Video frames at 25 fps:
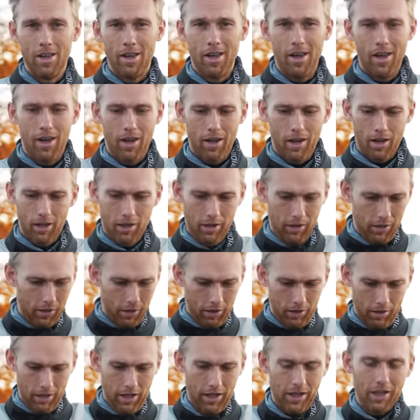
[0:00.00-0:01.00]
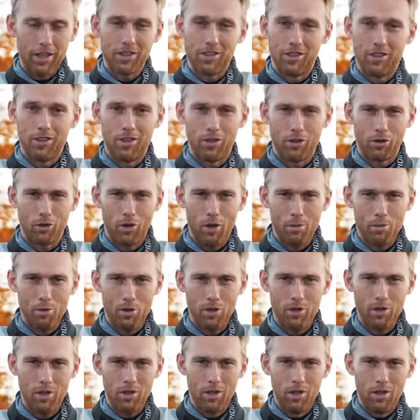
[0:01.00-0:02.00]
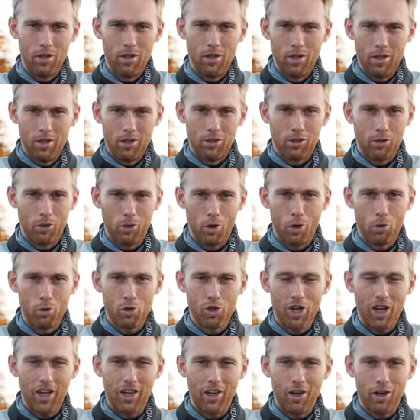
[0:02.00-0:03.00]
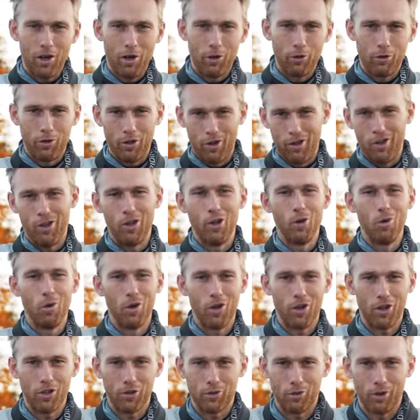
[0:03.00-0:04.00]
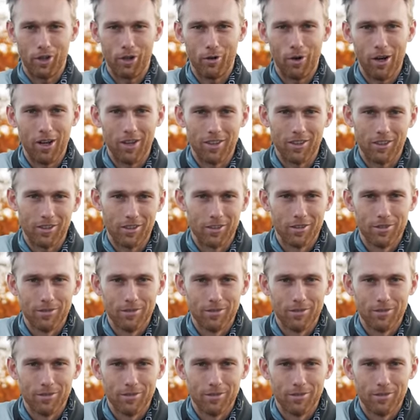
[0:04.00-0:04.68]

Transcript: and the link is in description. So go check it out, you will not regret it.